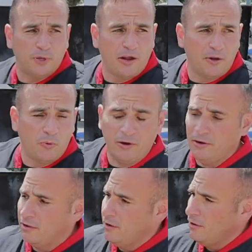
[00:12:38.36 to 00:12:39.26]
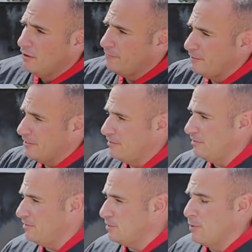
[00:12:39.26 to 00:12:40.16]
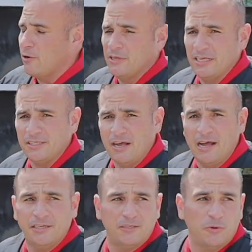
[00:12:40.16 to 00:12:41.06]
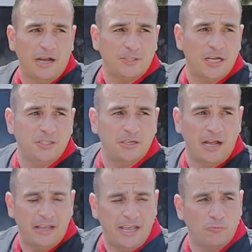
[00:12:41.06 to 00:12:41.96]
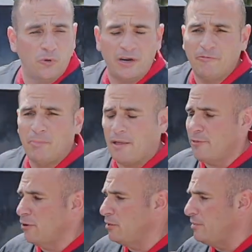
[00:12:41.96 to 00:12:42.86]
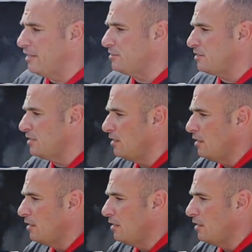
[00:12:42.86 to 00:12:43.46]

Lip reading: put on your wood, for a smoker this size, I add wood every about 30 minutes.